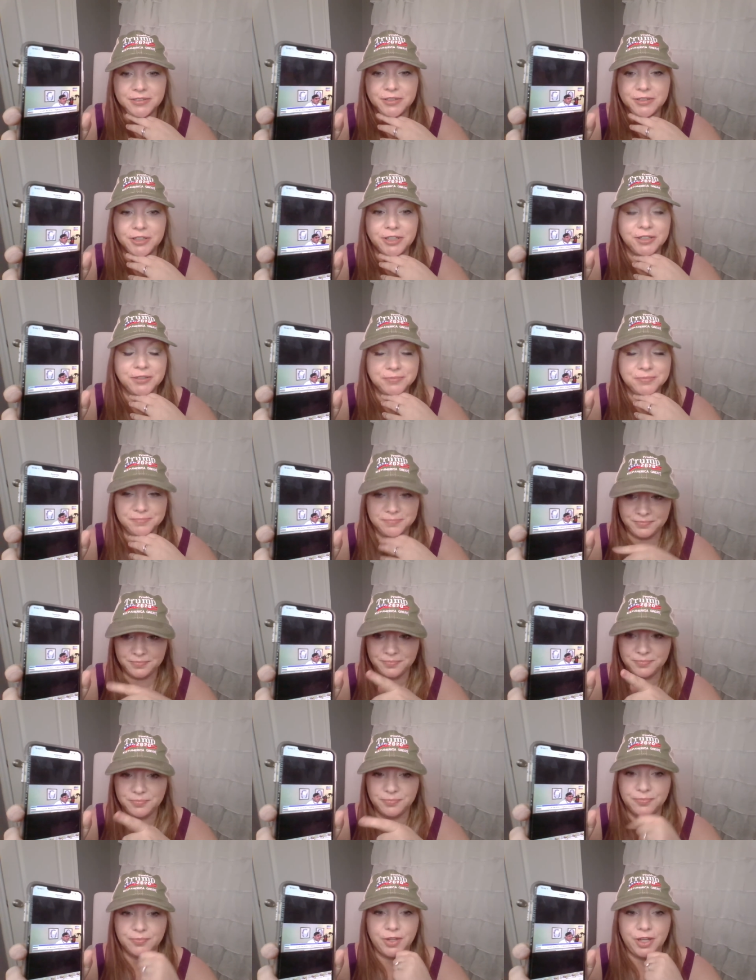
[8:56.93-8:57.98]
or
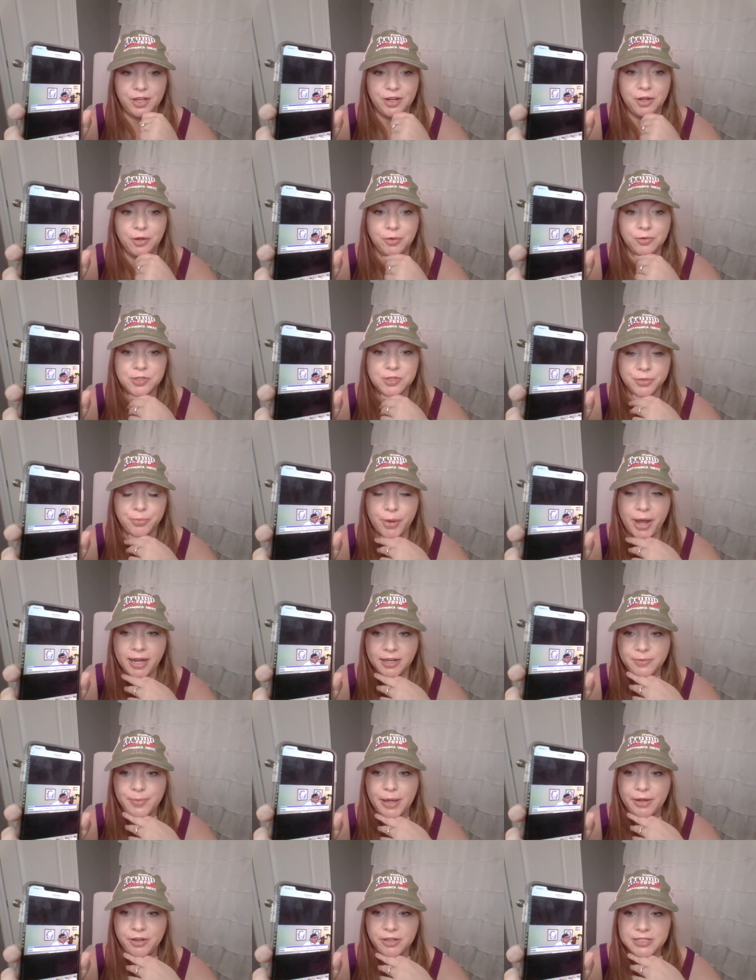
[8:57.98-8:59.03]
you know she bragged
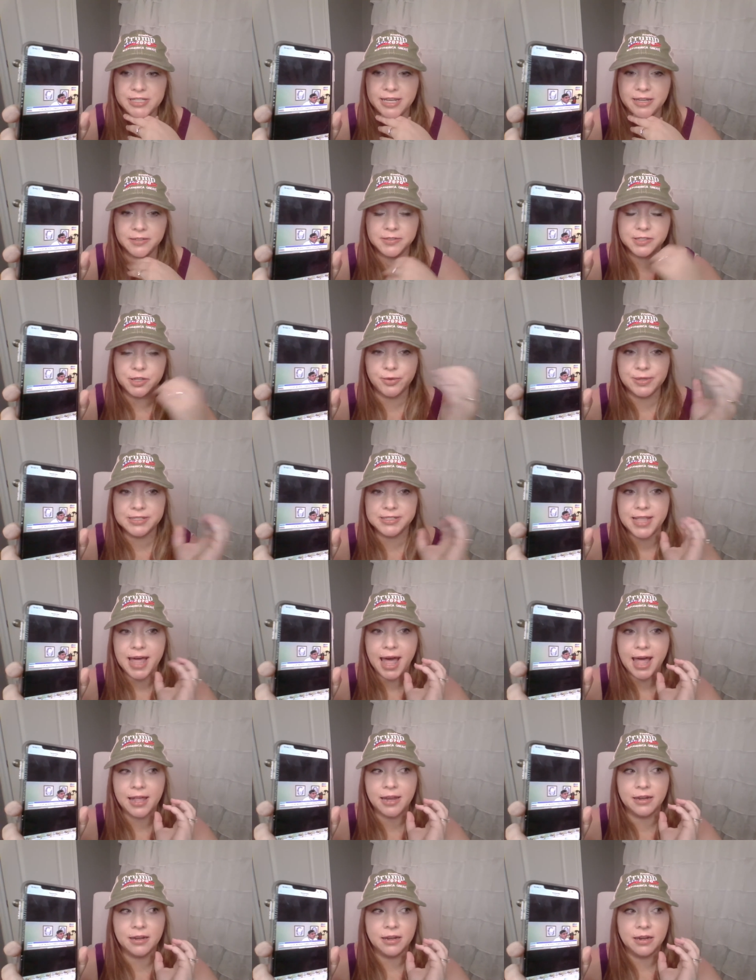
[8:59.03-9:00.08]
about her dick so is
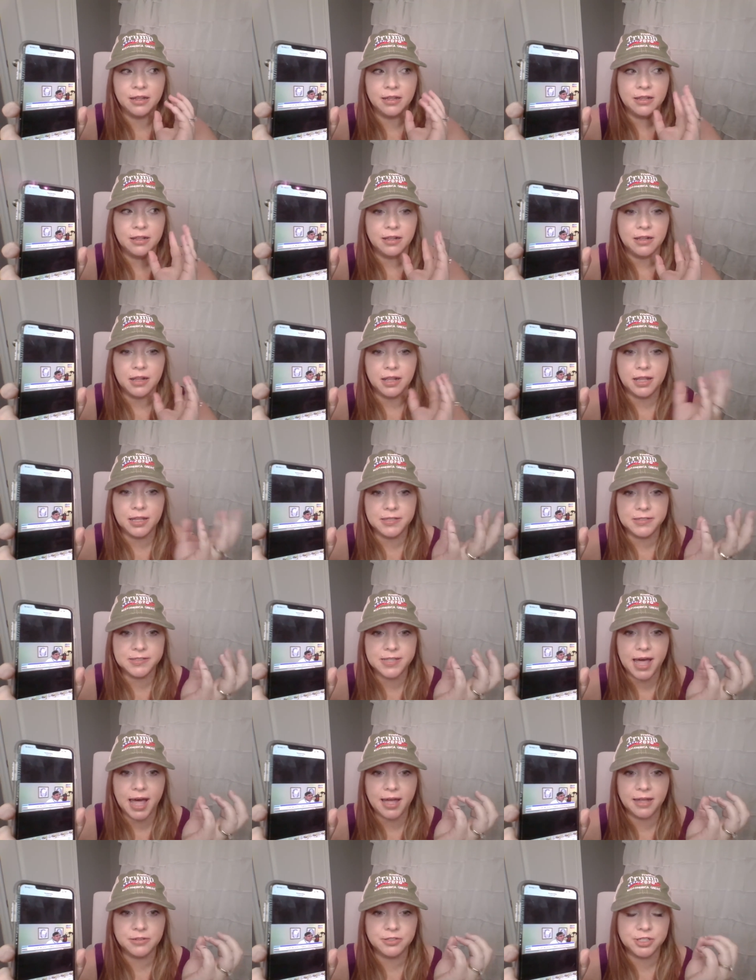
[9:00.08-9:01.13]
that is
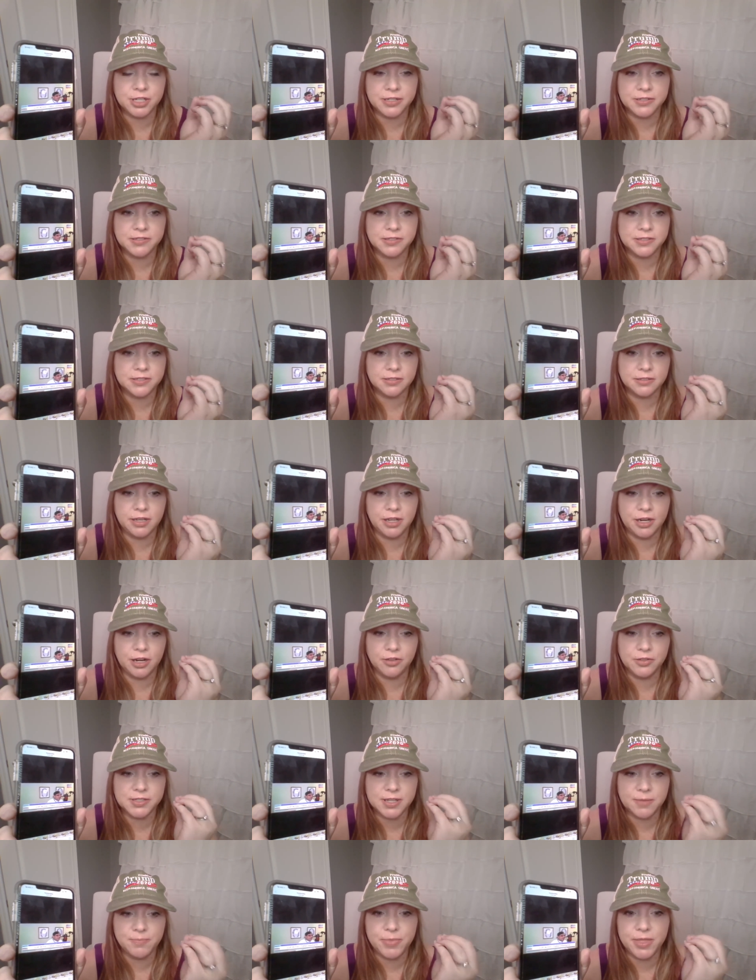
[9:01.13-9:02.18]
that just you know
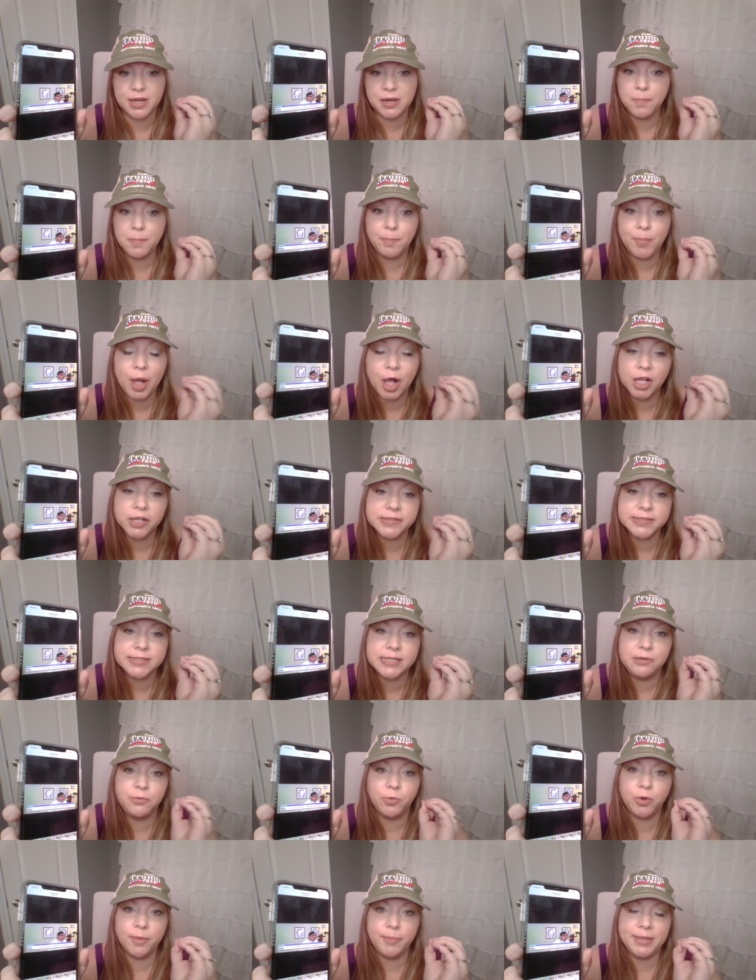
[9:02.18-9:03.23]
something a
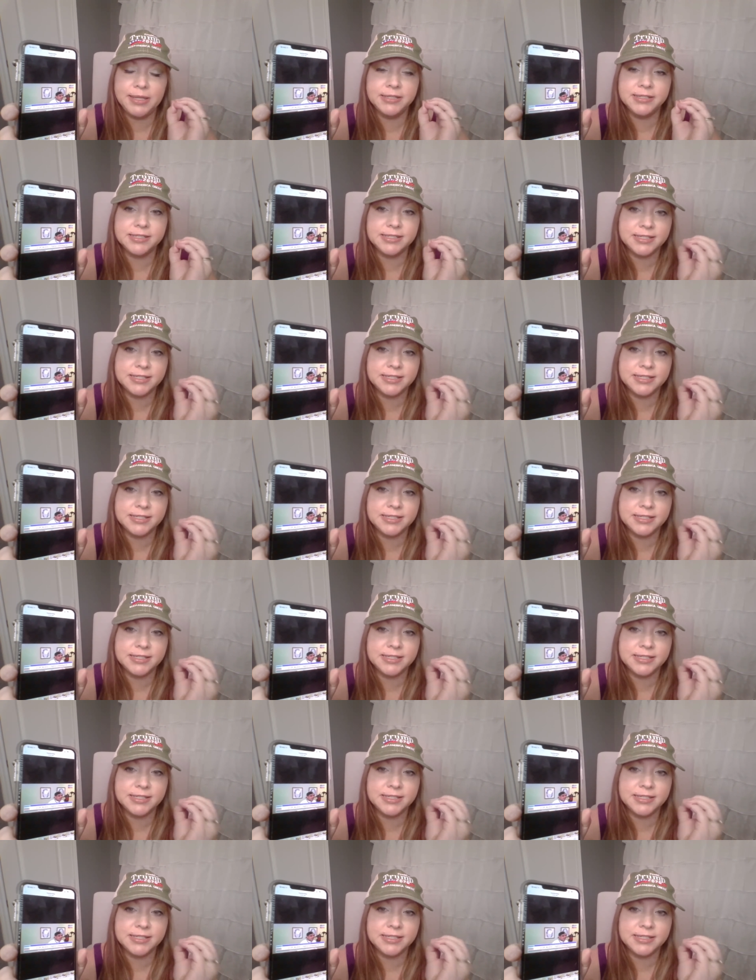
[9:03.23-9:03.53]
ballsy woman